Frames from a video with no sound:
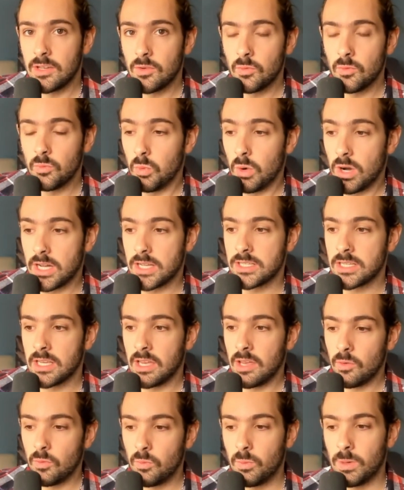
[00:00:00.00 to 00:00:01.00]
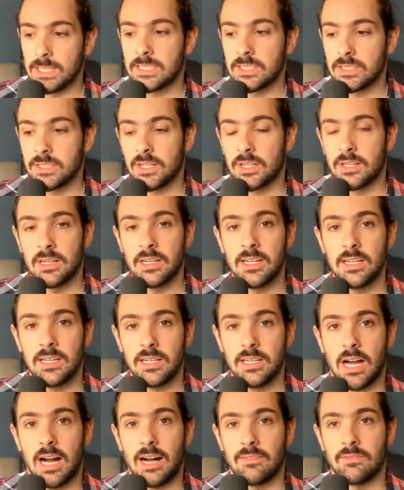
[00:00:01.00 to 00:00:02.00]
was Western
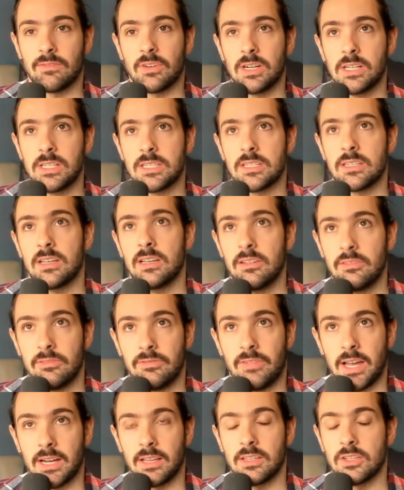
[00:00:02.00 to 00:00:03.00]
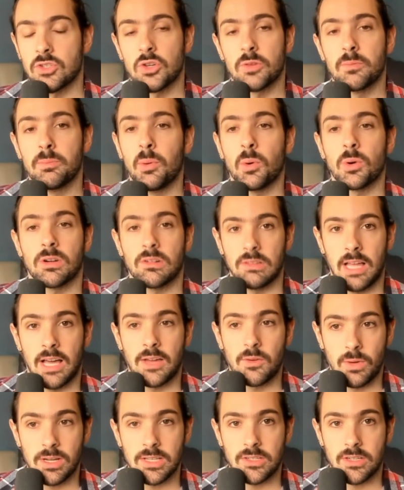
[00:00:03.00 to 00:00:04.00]
Conference finalist or
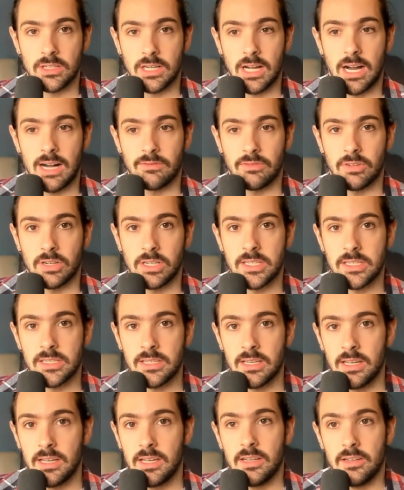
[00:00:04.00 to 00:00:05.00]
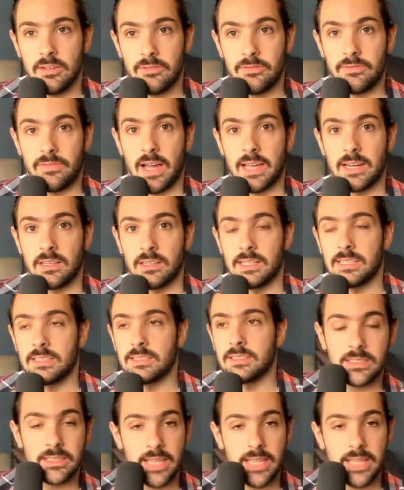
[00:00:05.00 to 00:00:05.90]
borderline Western Conference finalist.